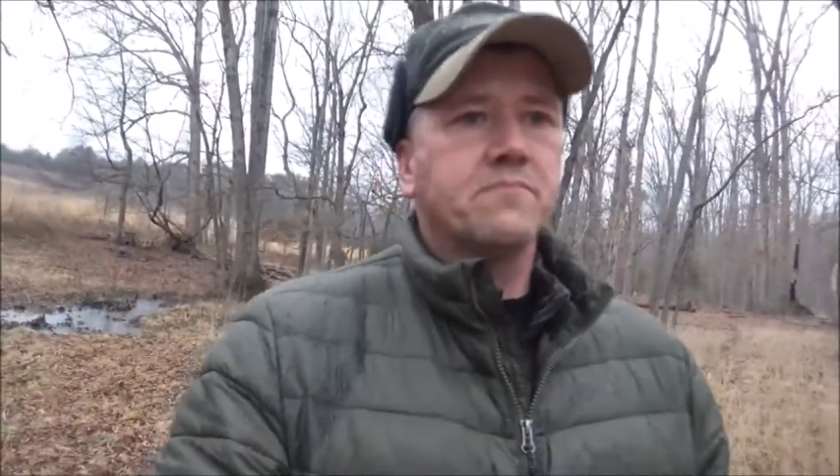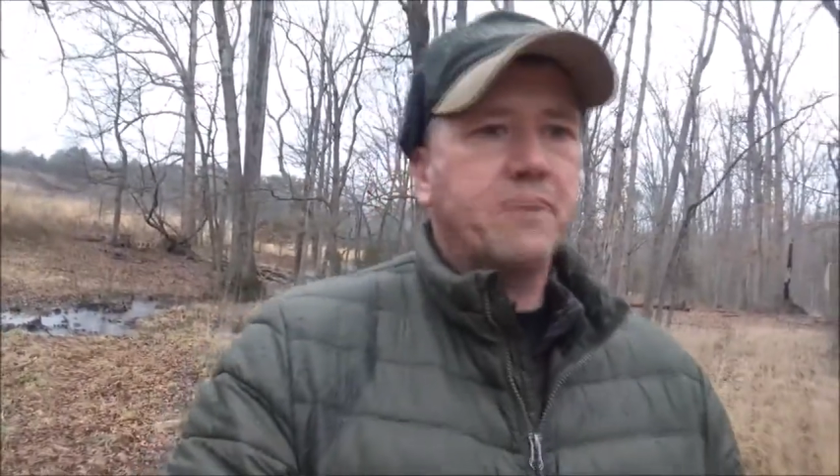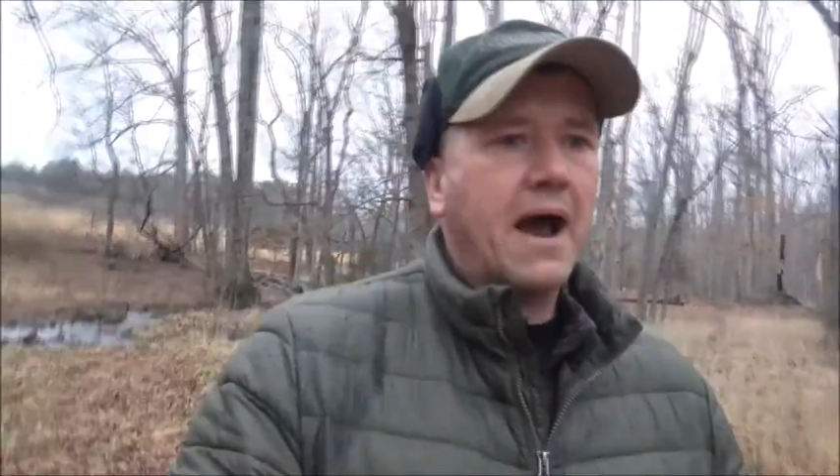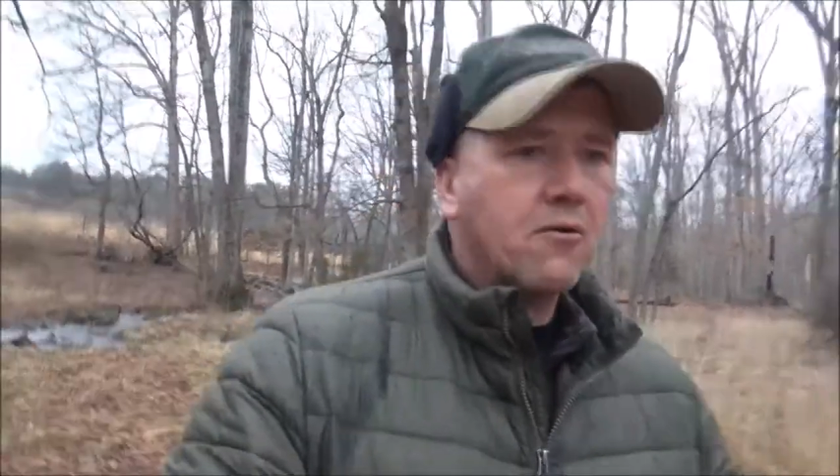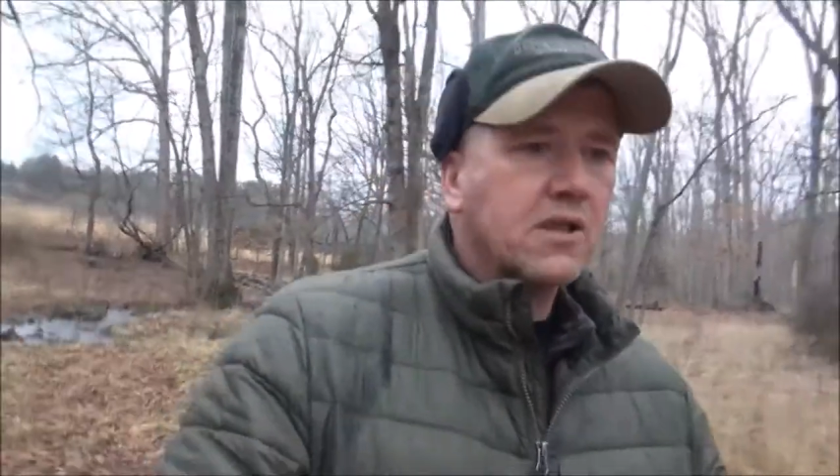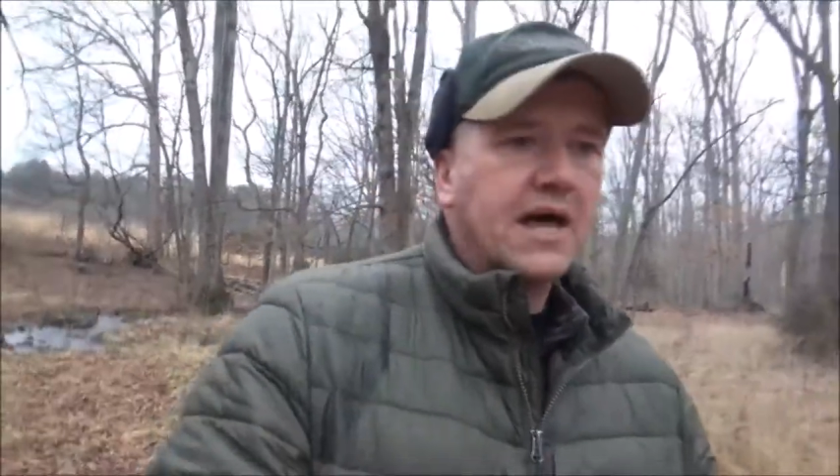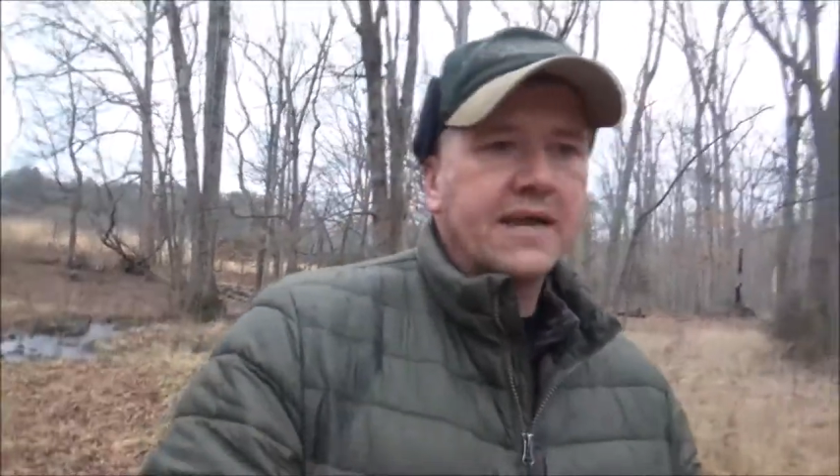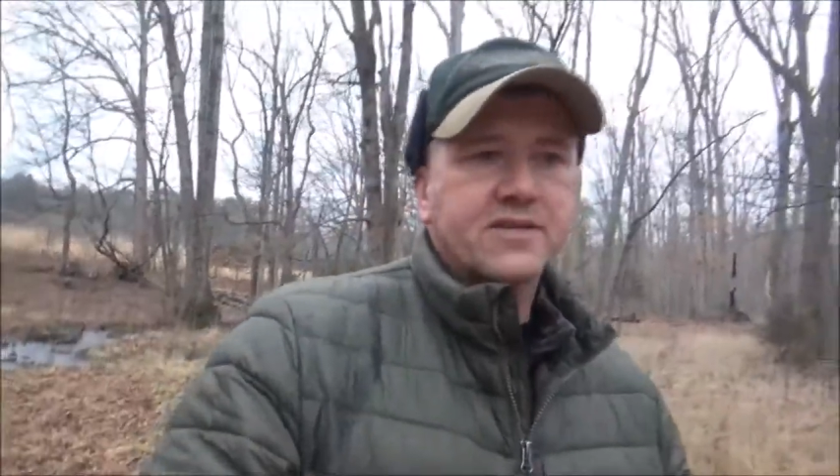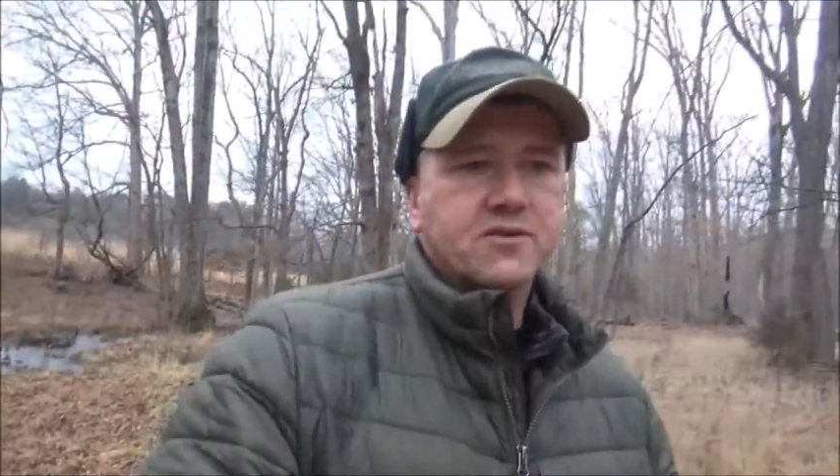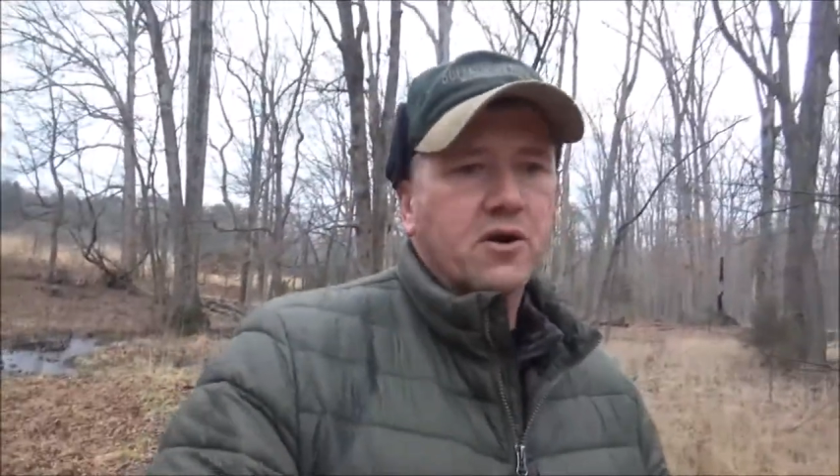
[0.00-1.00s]
power
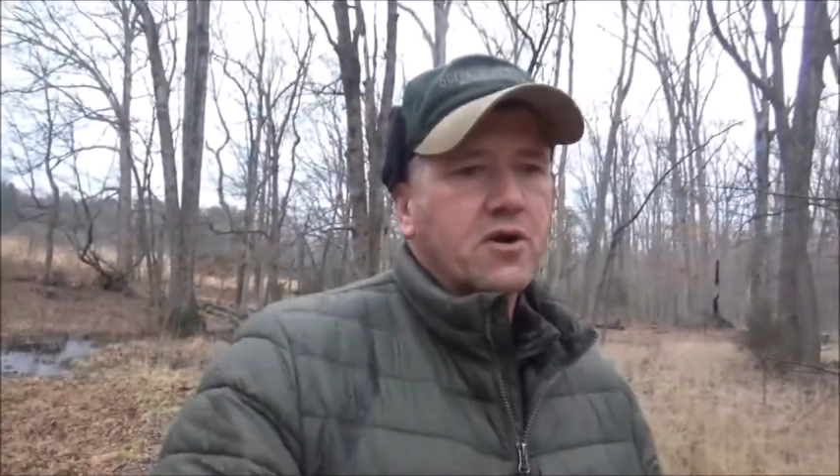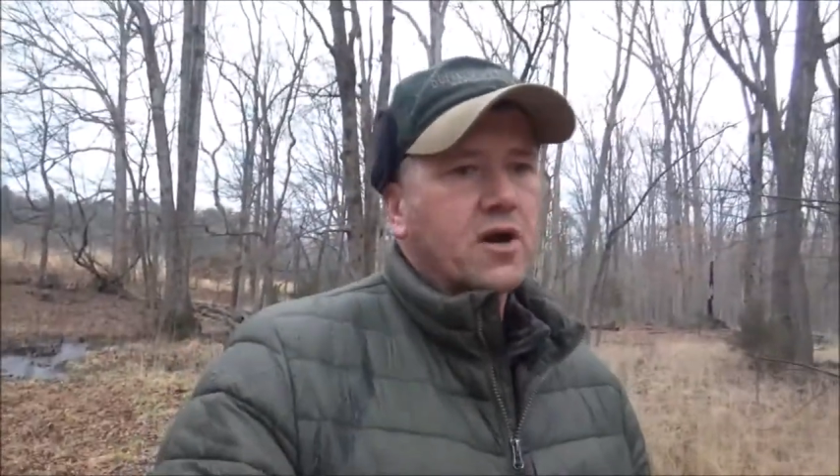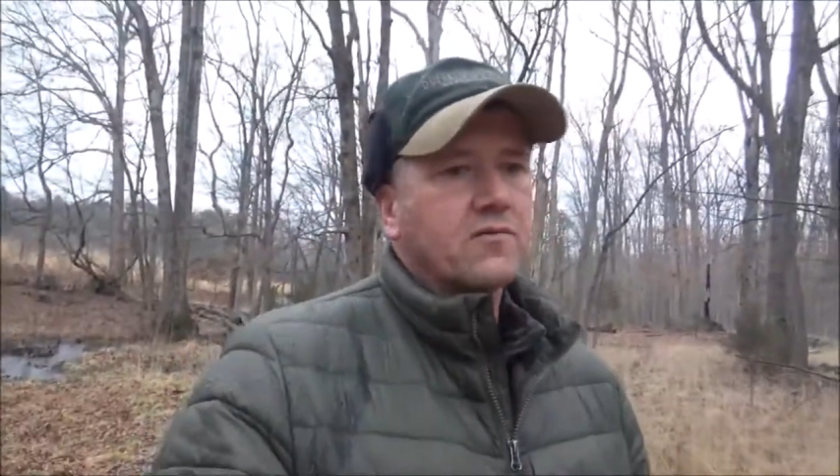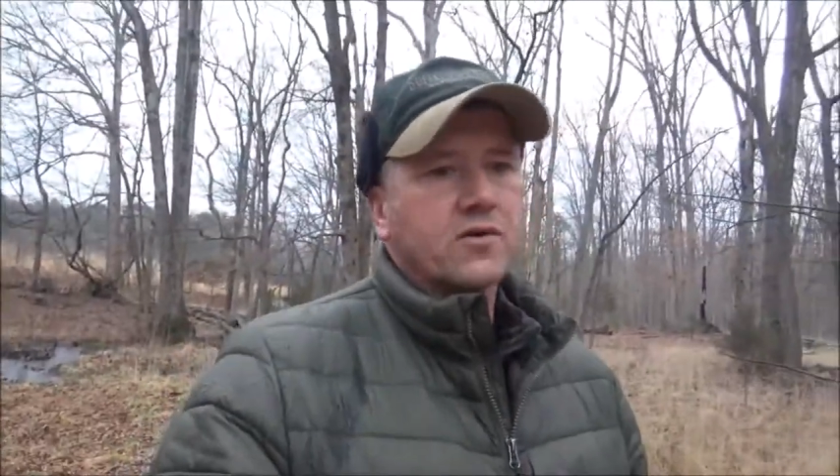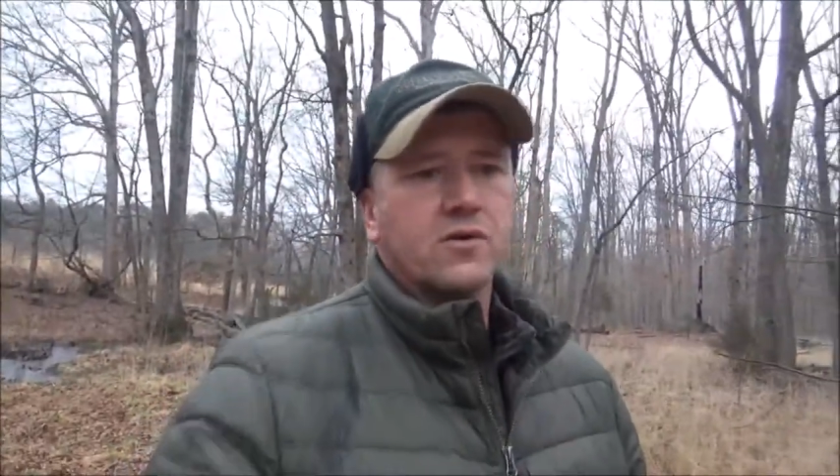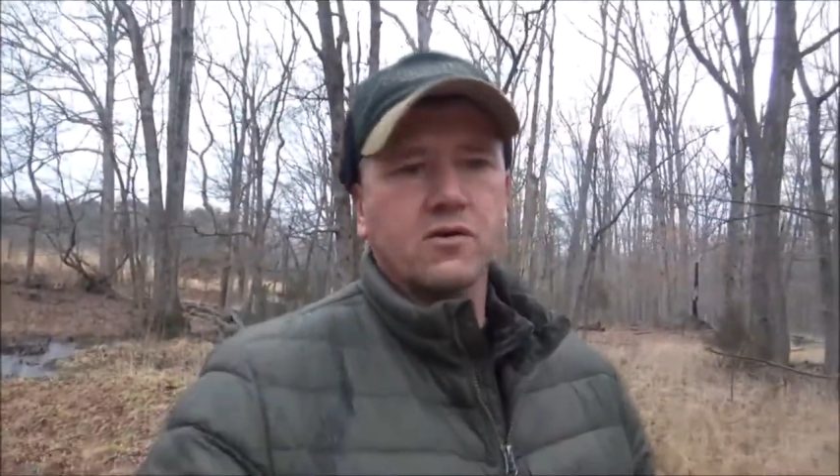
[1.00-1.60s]
line that's growed over,